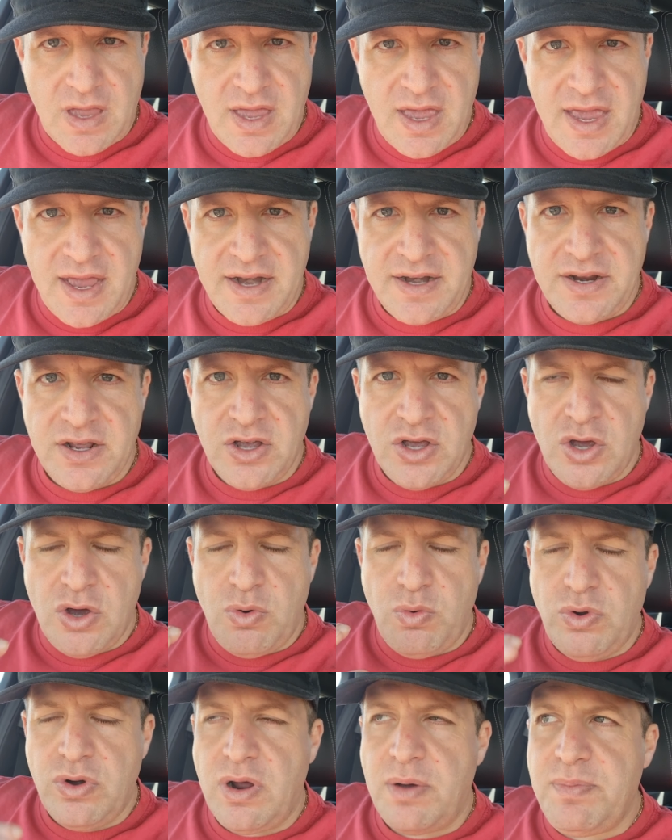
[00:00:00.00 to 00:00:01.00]
And
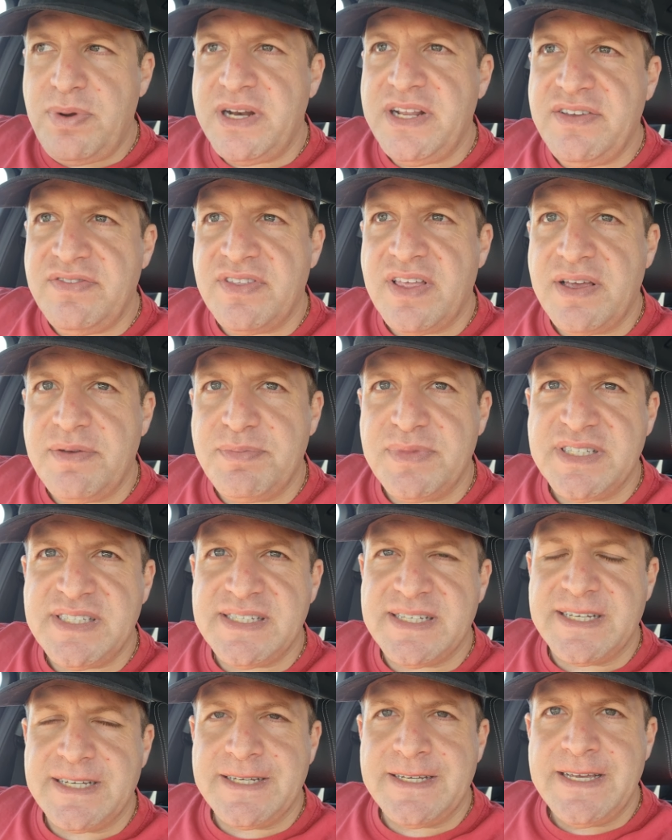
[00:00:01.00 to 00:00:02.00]
what I believe they're
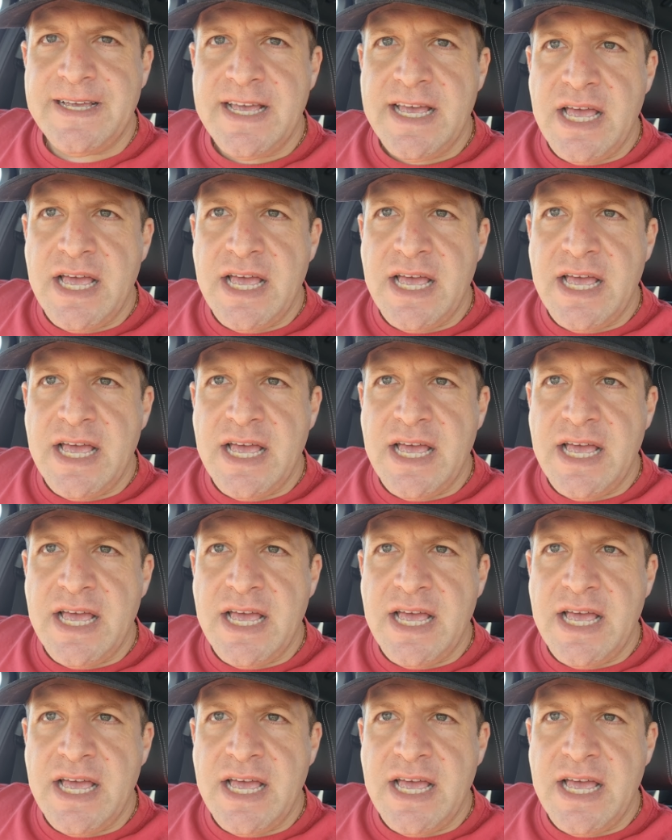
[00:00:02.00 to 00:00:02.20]
missing?